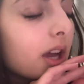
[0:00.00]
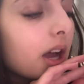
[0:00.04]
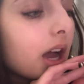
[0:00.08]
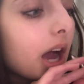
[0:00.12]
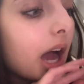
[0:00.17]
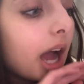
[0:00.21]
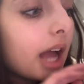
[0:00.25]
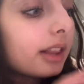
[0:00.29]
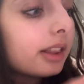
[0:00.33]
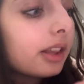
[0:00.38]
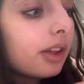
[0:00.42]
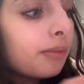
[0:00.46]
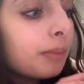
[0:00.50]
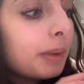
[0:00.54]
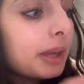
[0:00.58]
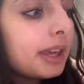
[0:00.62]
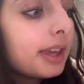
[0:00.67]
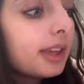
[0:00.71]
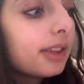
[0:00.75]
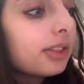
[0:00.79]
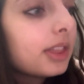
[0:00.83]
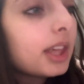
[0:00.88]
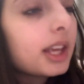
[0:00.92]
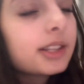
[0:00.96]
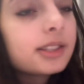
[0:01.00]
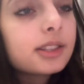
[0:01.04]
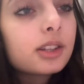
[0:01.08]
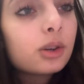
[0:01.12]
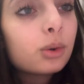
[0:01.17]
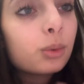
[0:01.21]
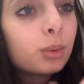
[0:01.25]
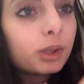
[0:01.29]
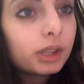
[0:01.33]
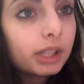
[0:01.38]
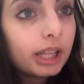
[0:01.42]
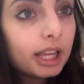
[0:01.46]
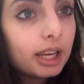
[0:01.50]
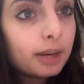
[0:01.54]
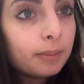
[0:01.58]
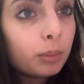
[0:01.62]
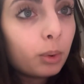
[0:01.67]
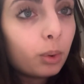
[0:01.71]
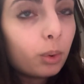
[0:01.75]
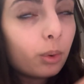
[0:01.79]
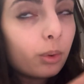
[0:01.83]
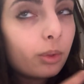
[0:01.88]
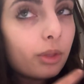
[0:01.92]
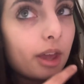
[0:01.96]
I love making things that are
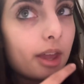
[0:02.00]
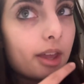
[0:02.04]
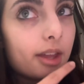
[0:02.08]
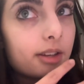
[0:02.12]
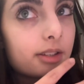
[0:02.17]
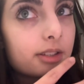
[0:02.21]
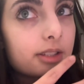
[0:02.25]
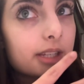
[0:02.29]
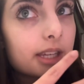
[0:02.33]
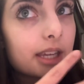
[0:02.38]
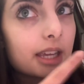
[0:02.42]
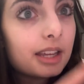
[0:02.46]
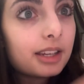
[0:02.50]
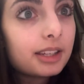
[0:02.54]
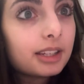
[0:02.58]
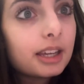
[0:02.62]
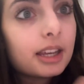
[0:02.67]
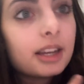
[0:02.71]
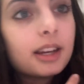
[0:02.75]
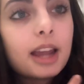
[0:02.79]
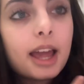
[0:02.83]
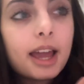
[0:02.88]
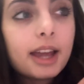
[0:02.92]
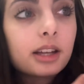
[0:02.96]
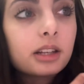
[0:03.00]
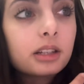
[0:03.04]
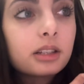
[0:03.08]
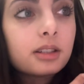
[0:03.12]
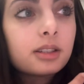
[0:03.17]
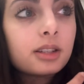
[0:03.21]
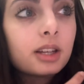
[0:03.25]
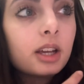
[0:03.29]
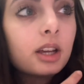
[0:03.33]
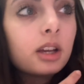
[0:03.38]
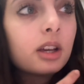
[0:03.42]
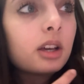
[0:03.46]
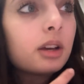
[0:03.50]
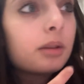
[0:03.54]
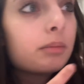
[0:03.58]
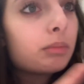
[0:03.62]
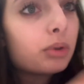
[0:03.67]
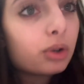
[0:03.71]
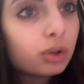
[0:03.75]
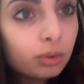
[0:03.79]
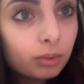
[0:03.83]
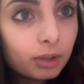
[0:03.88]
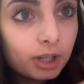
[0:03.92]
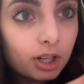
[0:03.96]
relatable, that can connect
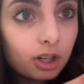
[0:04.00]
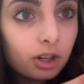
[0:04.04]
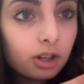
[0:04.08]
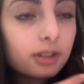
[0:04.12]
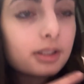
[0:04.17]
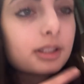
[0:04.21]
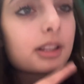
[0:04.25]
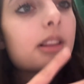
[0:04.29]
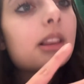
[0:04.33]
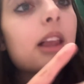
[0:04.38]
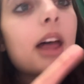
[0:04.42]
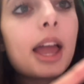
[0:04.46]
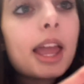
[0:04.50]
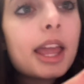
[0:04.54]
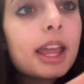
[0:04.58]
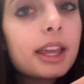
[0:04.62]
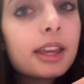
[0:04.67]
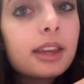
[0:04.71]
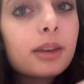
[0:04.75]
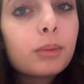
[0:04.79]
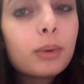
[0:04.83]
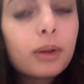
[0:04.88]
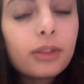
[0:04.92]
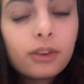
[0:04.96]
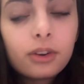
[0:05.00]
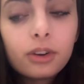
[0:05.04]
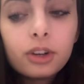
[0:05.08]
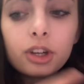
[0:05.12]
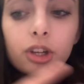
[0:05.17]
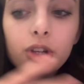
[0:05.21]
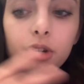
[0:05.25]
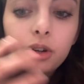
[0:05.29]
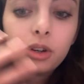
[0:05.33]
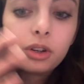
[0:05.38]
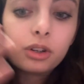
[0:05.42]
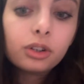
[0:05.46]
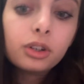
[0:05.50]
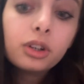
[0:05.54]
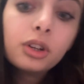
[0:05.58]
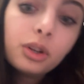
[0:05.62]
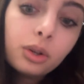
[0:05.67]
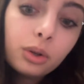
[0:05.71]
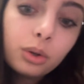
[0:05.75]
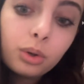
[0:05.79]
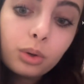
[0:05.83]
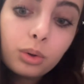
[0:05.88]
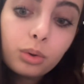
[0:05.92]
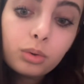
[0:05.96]
book readers alike, whether you're
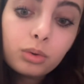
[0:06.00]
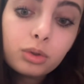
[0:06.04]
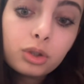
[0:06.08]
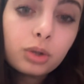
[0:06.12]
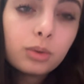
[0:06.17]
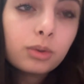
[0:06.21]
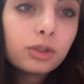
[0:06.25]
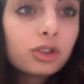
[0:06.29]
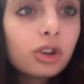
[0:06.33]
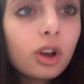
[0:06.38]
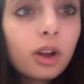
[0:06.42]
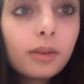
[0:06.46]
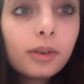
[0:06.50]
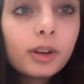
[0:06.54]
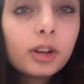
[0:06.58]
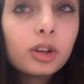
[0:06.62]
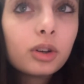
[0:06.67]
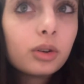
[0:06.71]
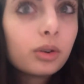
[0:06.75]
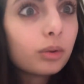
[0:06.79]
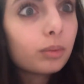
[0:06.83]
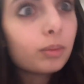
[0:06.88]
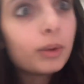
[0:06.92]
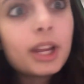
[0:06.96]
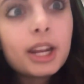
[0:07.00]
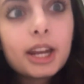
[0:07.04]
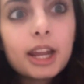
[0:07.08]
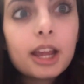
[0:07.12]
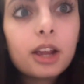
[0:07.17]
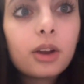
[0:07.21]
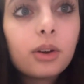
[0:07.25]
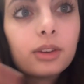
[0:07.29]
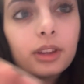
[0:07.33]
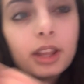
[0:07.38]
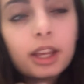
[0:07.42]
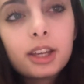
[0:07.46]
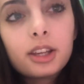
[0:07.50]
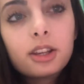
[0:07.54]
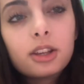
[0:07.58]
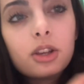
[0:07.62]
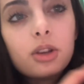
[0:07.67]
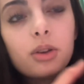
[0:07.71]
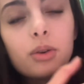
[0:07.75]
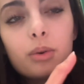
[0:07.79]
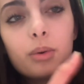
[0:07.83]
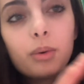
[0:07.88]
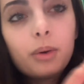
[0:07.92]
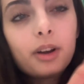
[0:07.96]
new to the genre, new to reading, or like
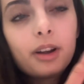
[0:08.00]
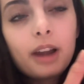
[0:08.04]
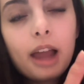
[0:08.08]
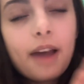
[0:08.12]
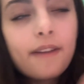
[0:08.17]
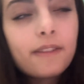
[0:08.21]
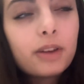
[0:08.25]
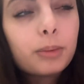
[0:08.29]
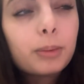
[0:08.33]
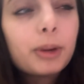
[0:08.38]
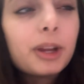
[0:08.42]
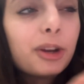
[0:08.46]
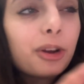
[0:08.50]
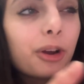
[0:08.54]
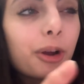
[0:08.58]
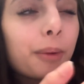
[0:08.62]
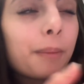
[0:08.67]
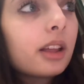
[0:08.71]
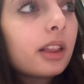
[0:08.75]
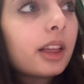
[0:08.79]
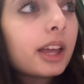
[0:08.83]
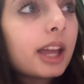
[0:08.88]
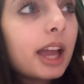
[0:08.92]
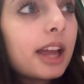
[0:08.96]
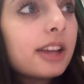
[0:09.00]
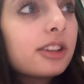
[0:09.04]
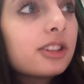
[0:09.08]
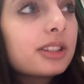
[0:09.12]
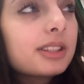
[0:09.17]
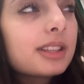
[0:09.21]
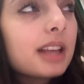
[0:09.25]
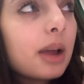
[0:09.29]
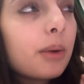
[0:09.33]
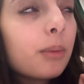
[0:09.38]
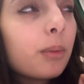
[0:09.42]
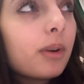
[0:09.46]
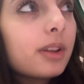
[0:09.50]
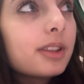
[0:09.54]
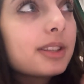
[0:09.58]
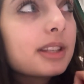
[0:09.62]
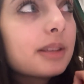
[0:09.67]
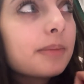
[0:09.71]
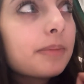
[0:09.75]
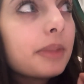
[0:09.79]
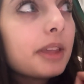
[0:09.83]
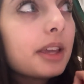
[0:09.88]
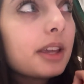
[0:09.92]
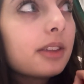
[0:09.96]
you are an avid reader. Like, I want
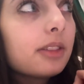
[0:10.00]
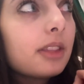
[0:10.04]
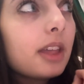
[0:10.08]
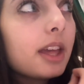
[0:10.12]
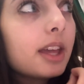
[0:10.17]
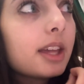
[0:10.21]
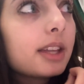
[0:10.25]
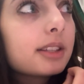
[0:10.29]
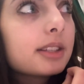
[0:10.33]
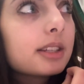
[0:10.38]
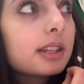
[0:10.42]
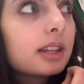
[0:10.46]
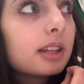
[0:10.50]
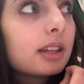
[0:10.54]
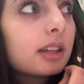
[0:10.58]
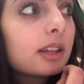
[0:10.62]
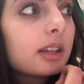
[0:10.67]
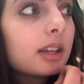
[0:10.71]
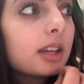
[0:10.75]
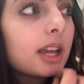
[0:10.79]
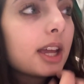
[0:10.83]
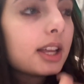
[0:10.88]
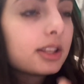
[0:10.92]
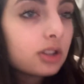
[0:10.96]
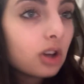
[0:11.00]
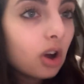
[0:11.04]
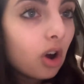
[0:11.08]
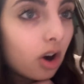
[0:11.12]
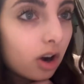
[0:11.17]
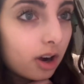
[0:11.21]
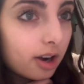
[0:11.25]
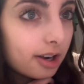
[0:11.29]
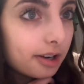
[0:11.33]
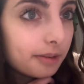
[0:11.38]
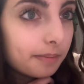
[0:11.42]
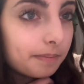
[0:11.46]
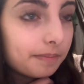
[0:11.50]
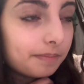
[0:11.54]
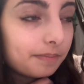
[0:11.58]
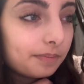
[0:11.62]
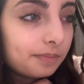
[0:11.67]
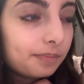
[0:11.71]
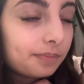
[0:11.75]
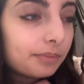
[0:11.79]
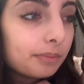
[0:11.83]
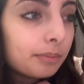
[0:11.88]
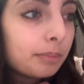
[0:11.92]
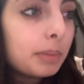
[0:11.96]
something that hits hard,
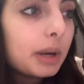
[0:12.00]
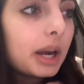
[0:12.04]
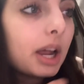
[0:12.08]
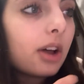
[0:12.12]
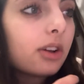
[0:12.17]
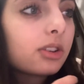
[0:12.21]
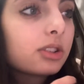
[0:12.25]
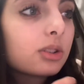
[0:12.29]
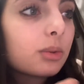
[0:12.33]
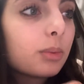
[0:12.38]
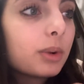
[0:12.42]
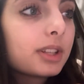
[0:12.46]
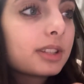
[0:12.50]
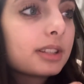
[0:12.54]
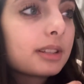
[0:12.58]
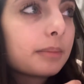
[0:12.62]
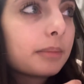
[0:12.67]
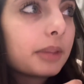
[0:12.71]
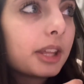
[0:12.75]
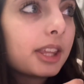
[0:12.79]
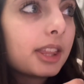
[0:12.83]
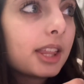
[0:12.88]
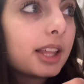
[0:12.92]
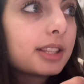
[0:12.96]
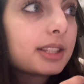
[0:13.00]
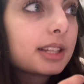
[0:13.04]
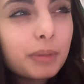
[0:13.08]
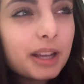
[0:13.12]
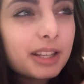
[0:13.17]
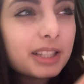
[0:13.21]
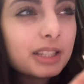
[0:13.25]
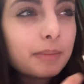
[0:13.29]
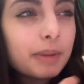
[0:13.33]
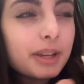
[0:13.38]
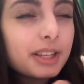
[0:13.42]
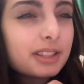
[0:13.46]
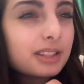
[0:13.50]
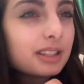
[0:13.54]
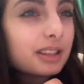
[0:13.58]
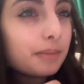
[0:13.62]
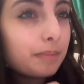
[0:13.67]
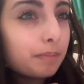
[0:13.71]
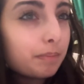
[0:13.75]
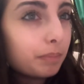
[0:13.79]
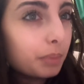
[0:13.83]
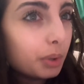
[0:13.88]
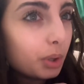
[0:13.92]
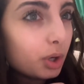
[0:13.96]
but I also want something that's customized to the
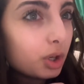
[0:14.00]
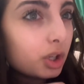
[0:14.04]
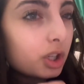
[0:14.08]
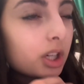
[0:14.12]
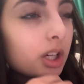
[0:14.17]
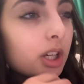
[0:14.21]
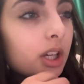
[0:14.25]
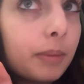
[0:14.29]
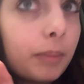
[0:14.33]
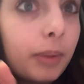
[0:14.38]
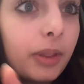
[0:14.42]
book.